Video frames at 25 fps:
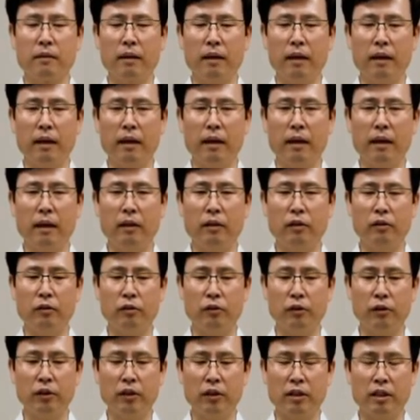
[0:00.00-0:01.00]
and to
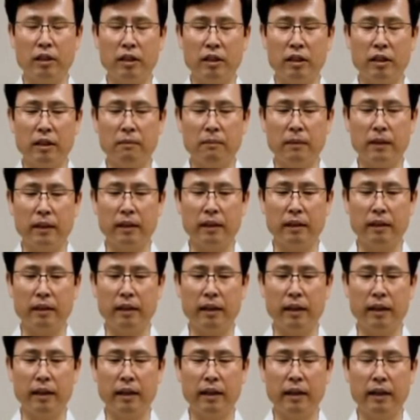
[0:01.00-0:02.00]
your stomach
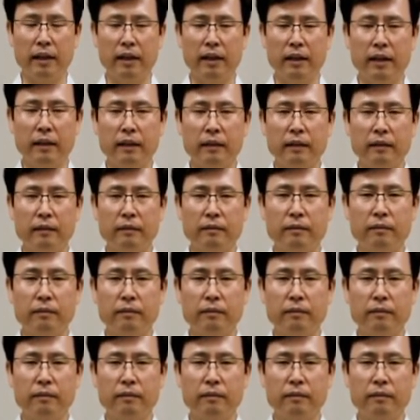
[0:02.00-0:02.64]
again.